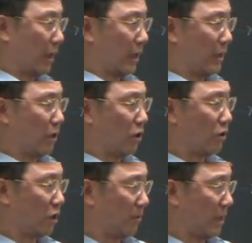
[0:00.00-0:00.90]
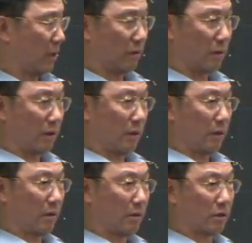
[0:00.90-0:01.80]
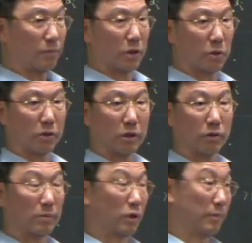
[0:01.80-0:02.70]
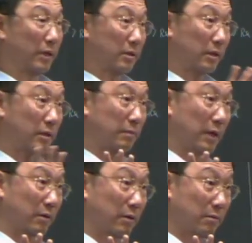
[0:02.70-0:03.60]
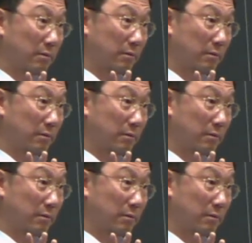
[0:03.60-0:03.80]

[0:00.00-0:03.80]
and he learned about something called the Grabner basis method.